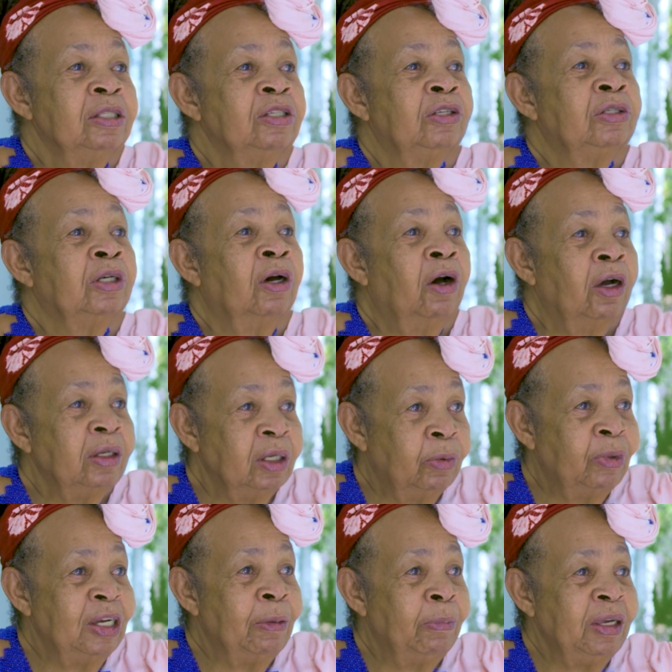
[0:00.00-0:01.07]
to talk the
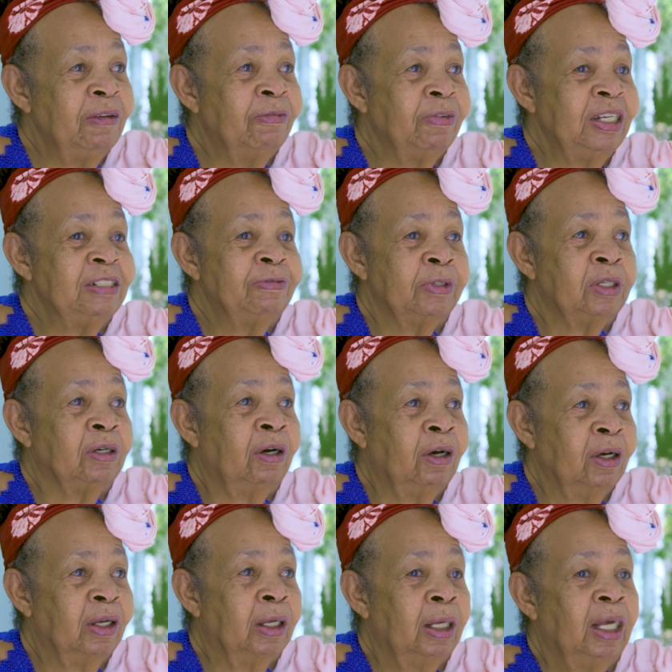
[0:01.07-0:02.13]
way me feel for
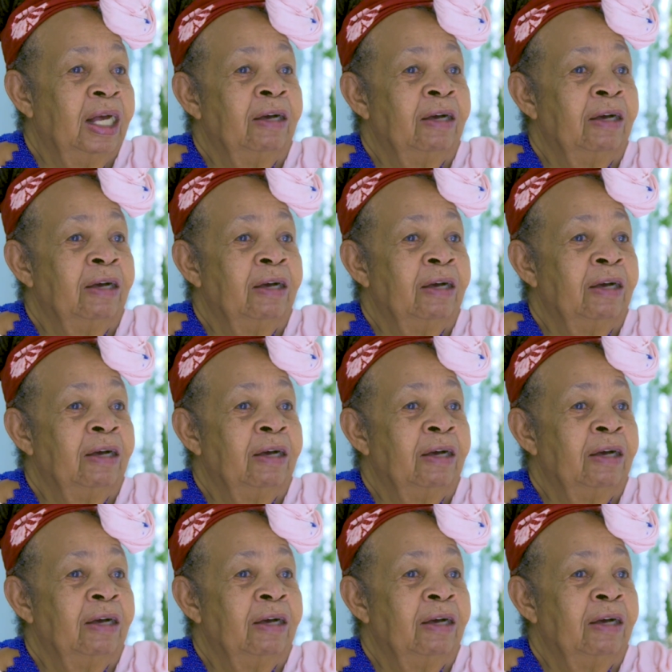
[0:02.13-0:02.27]
talk,